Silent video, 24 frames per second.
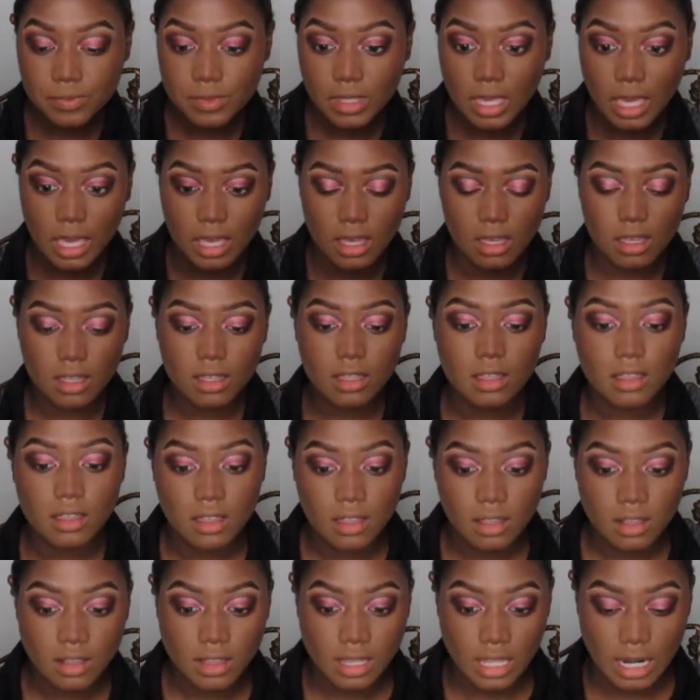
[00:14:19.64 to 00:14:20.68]
Okay.
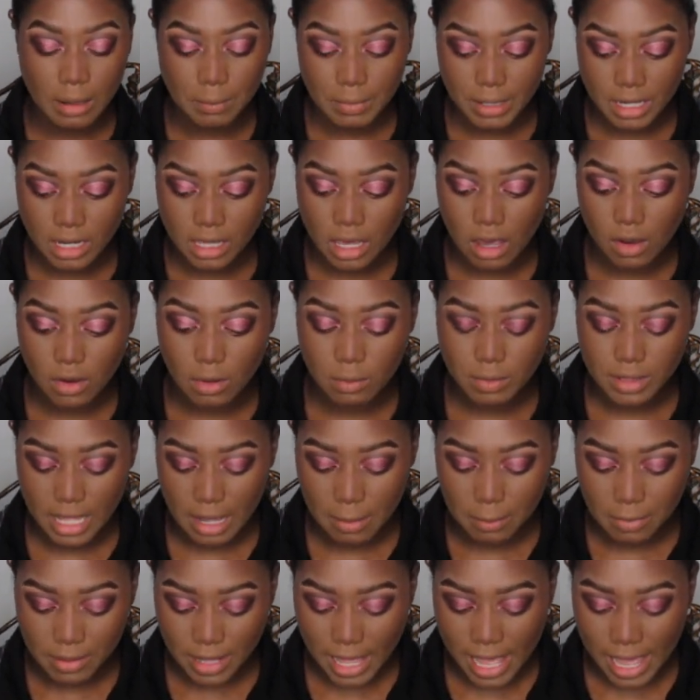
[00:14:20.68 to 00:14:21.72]
Then I'm going to go in with
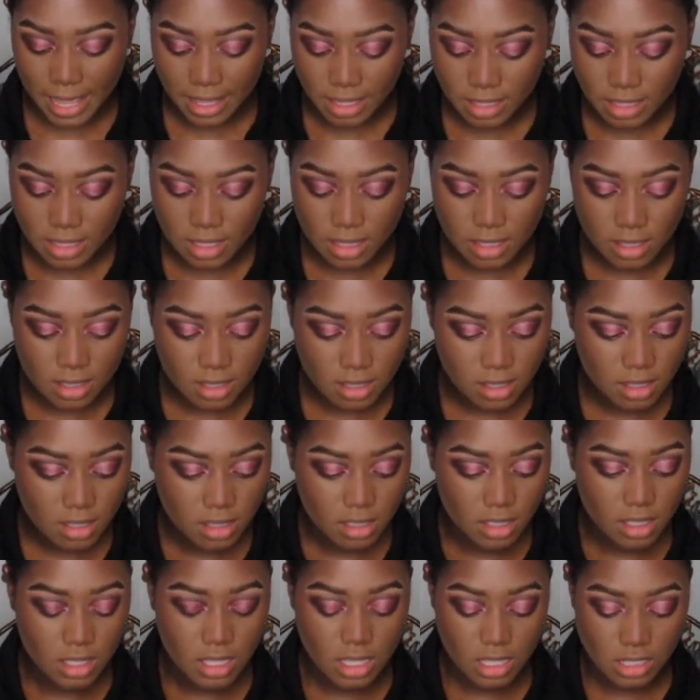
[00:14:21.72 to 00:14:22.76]
that black
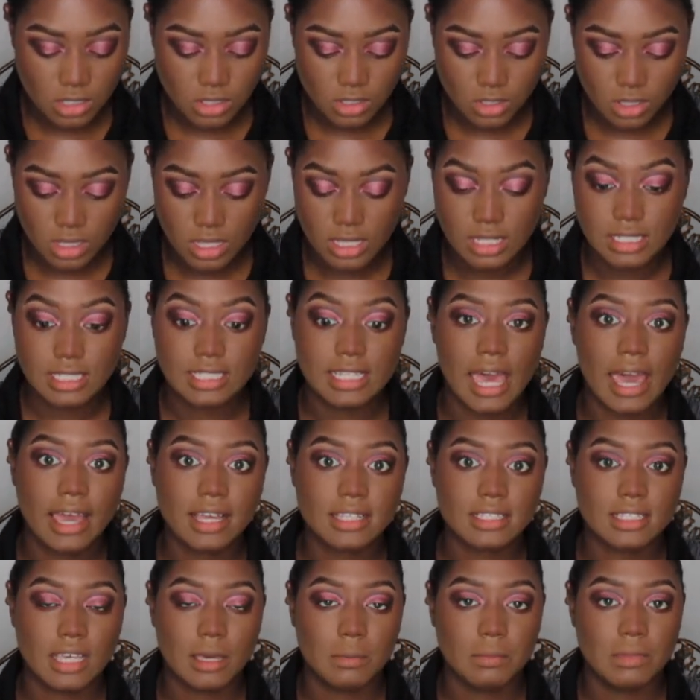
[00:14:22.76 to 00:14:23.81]
and do the
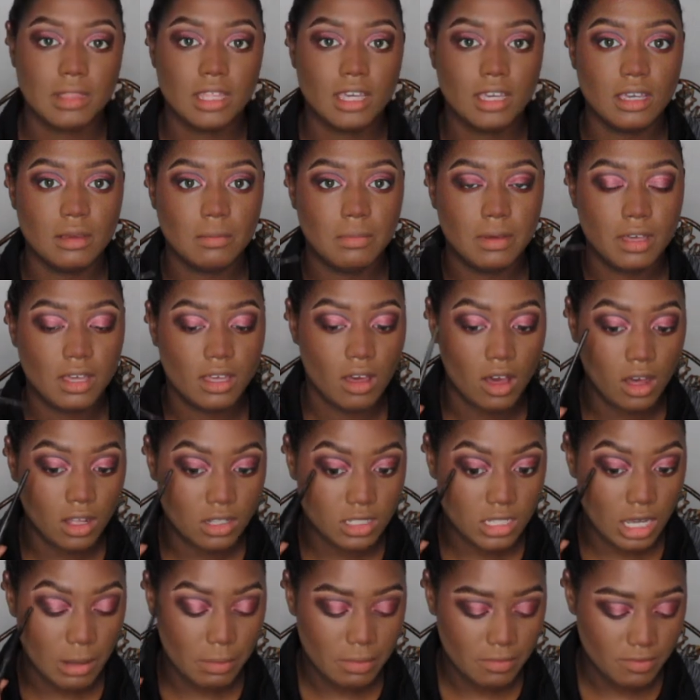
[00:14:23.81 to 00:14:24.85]
exact same thing but on
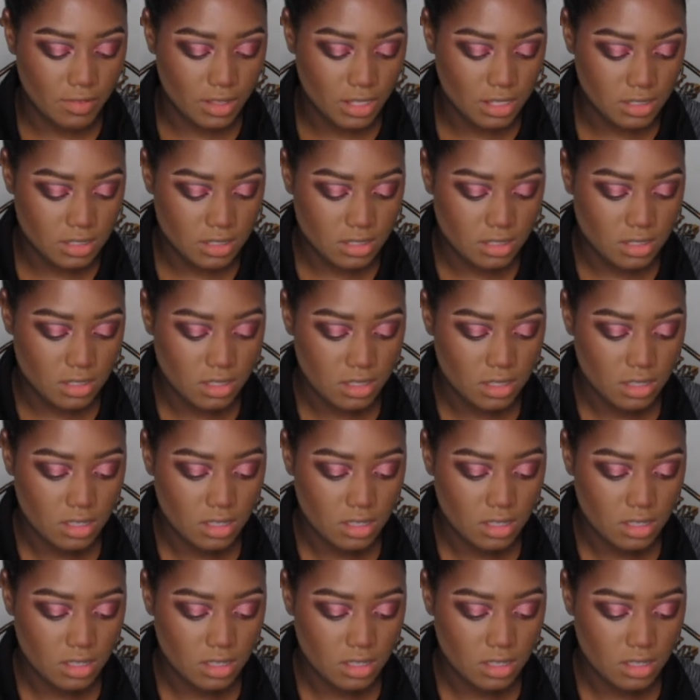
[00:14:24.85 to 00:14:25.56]
top of this.